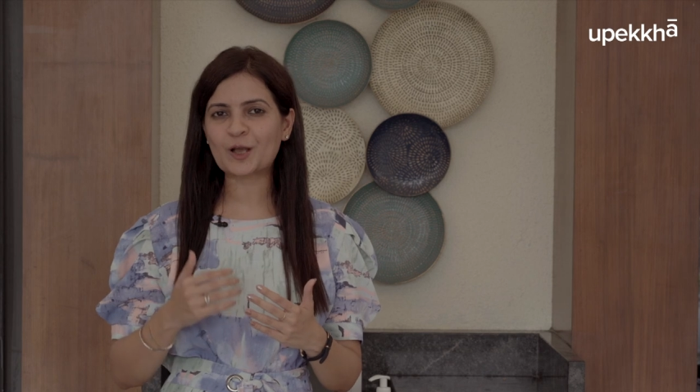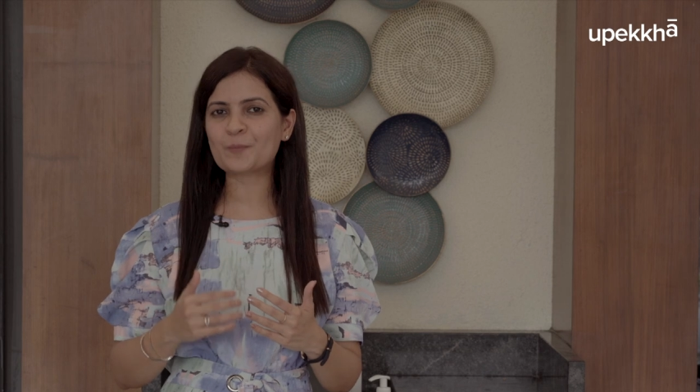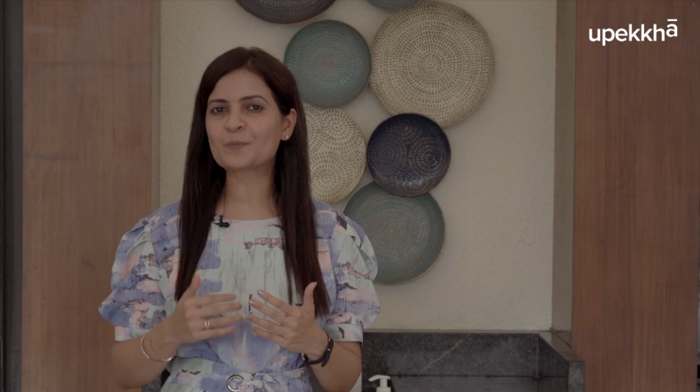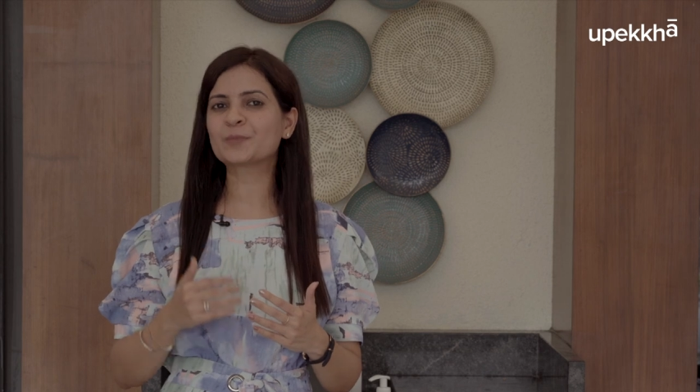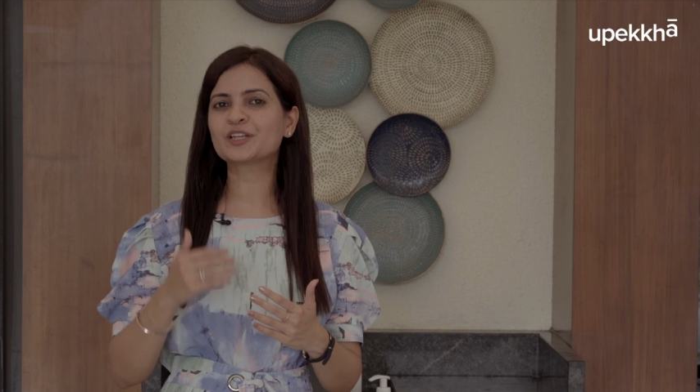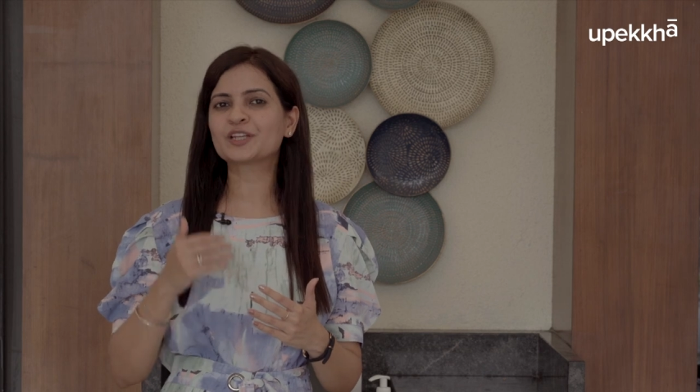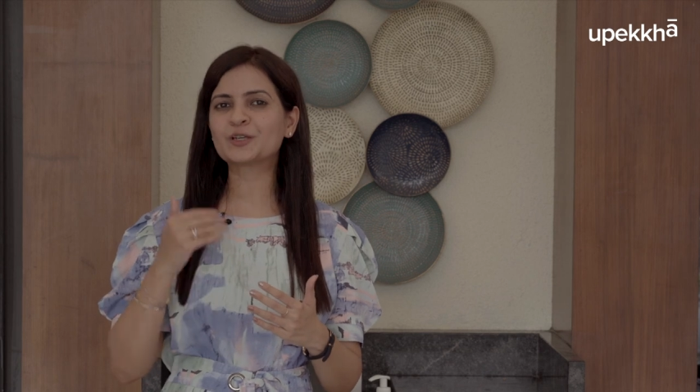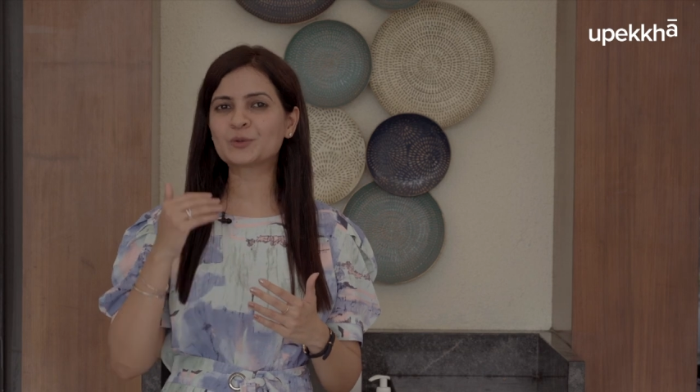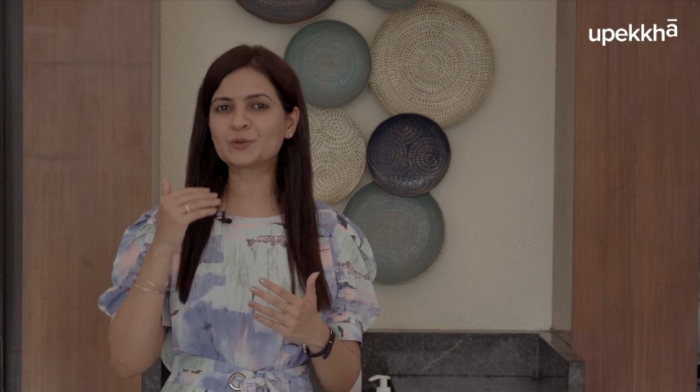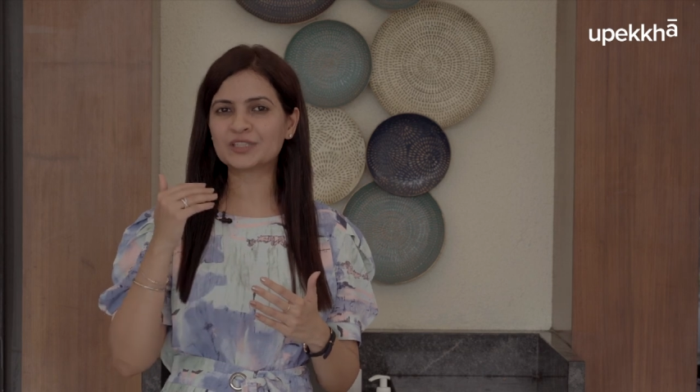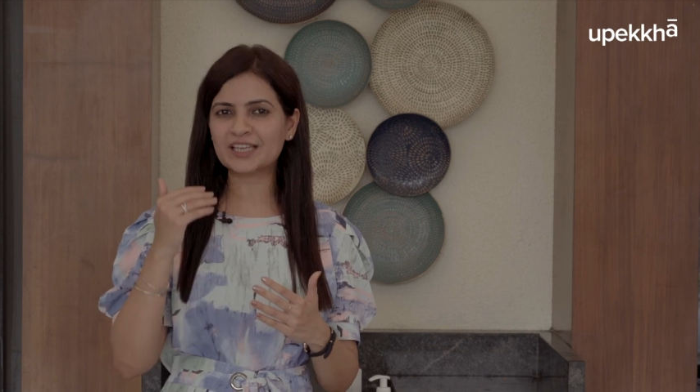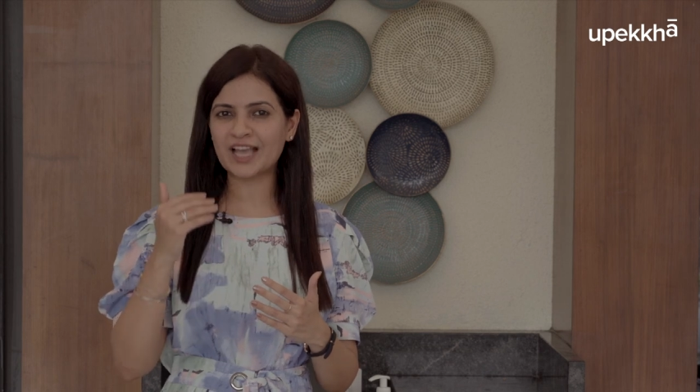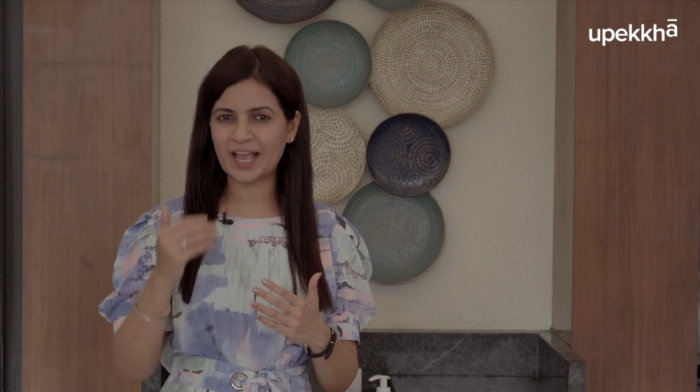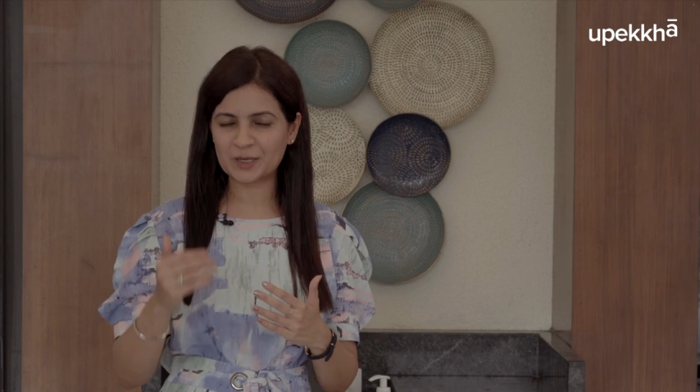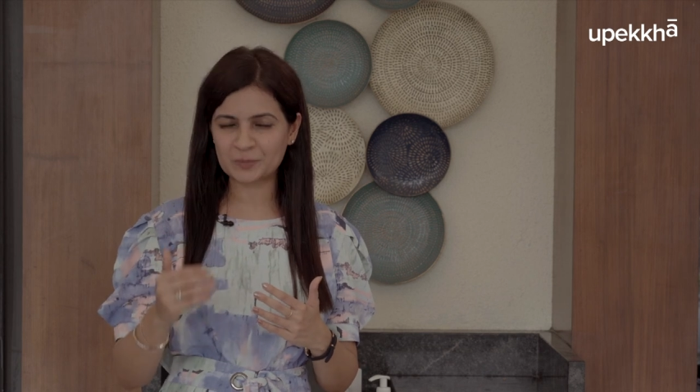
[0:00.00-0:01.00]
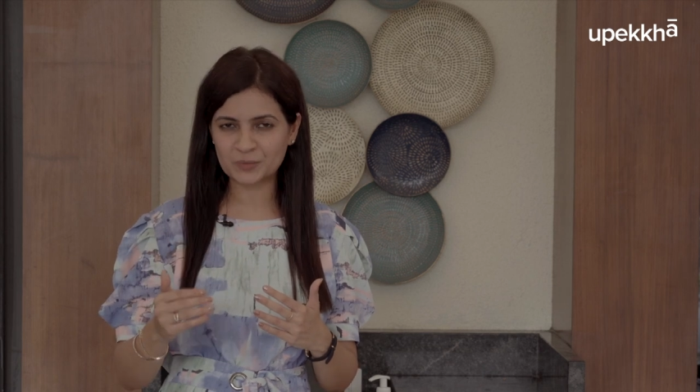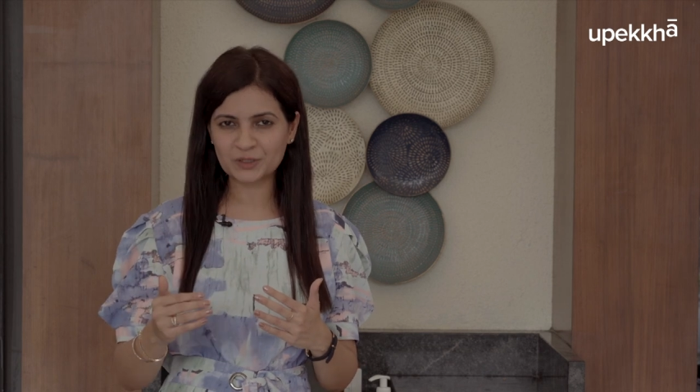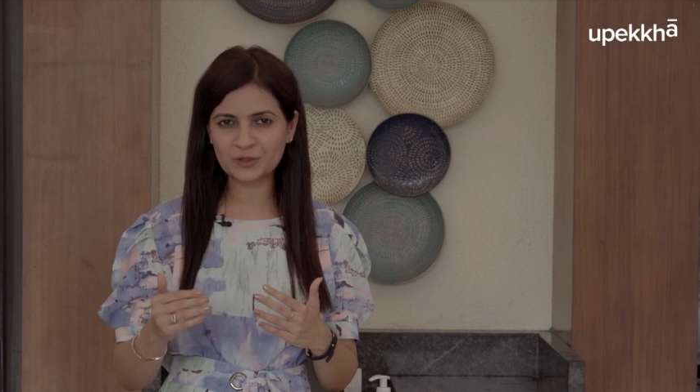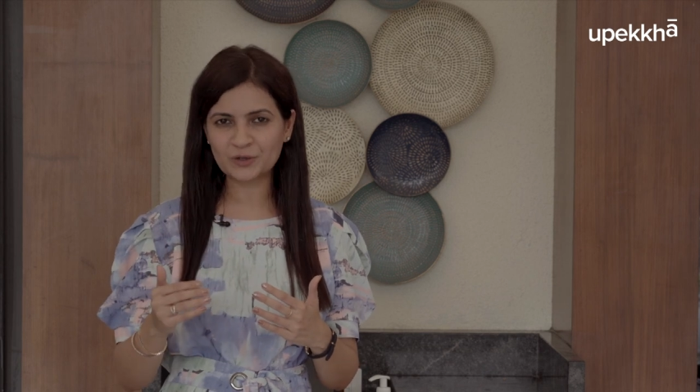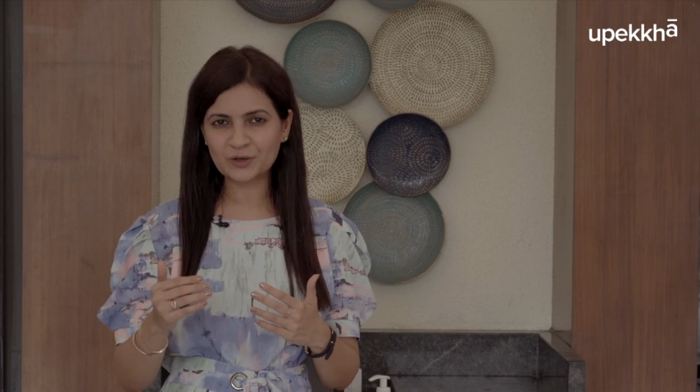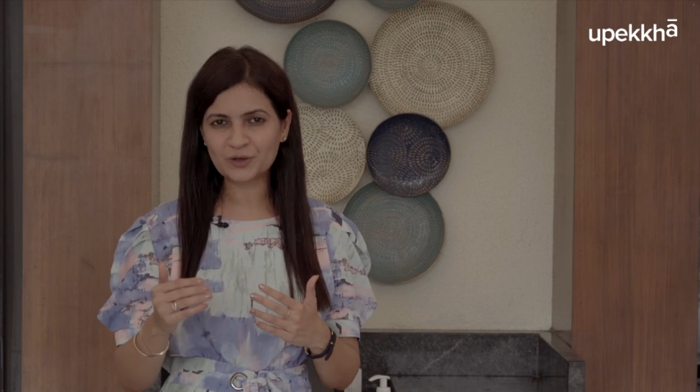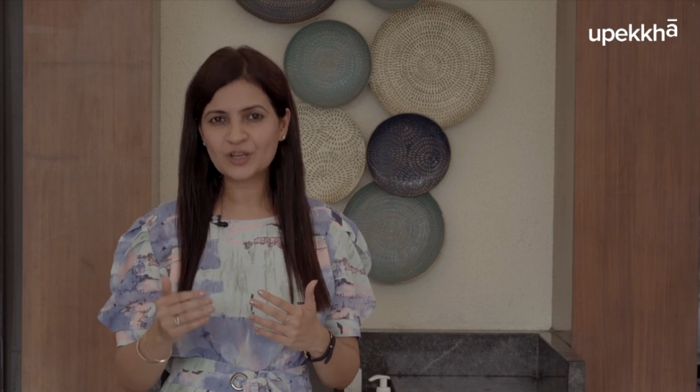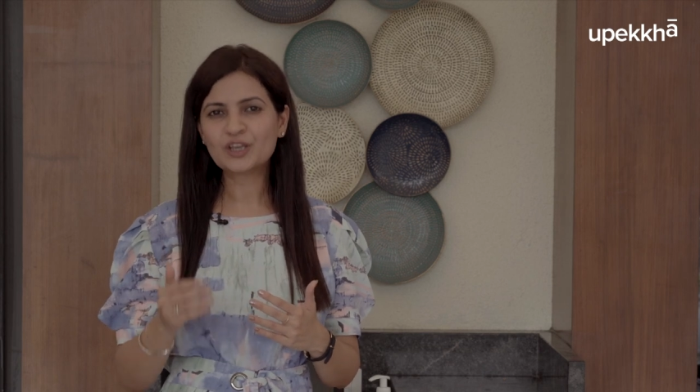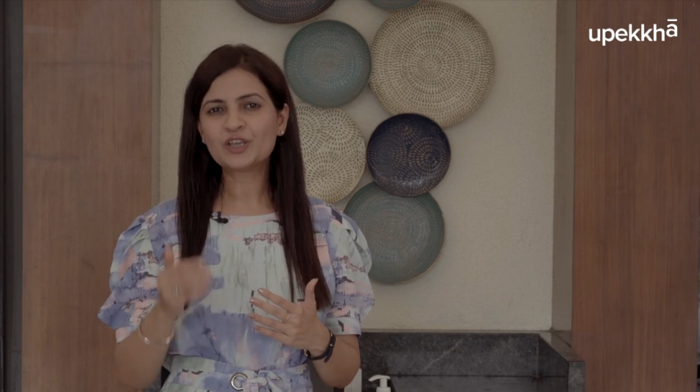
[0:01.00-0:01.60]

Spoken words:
company to the IPO,